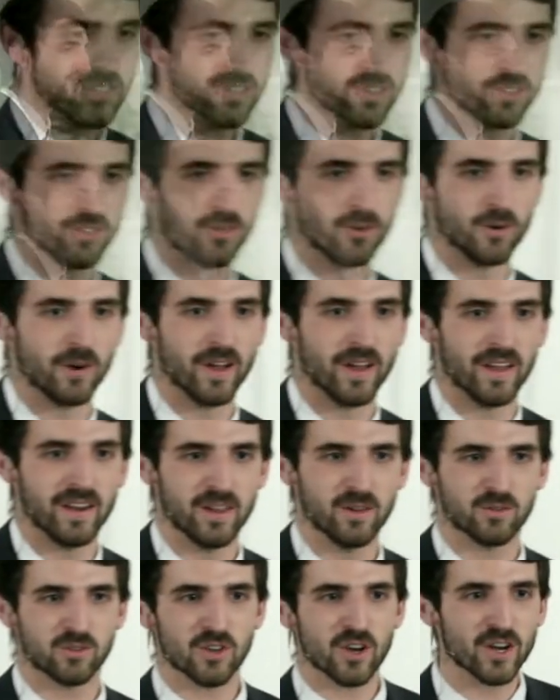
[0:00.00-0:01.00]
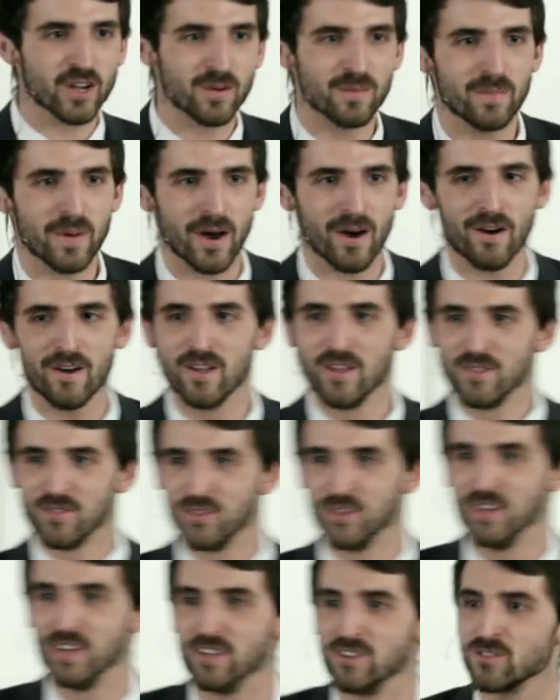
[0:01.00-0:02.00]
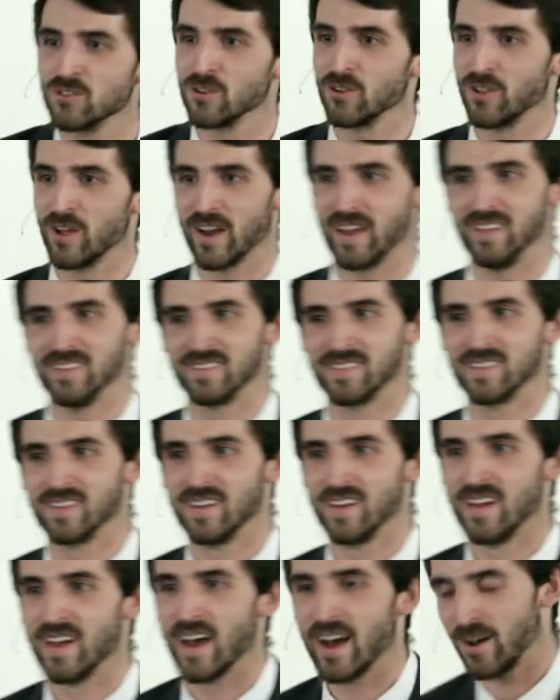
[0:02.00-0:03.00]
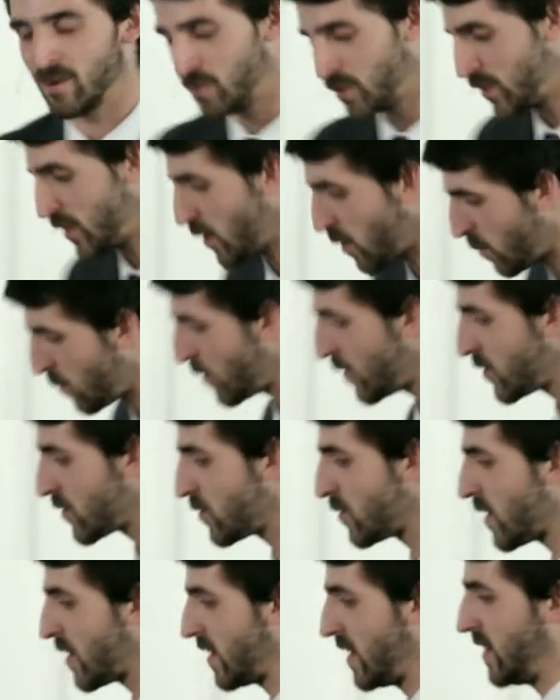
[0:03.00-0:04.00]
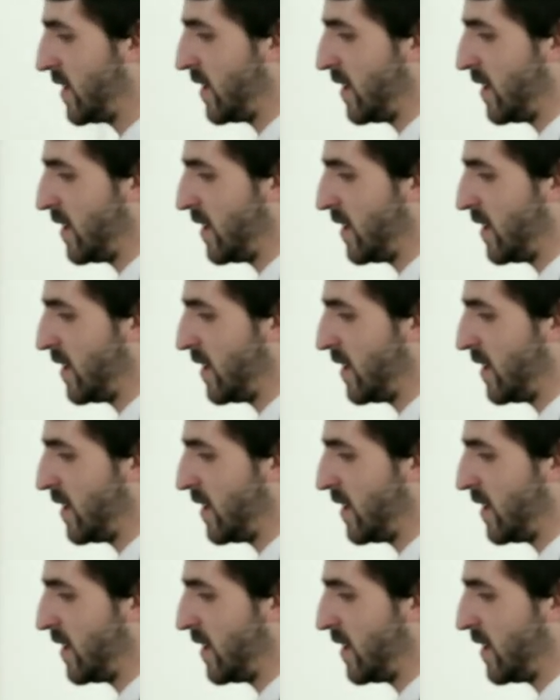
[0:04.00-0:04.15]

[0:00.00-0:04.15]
listening to it, and he was talking about the Israelites, how when they were wandering around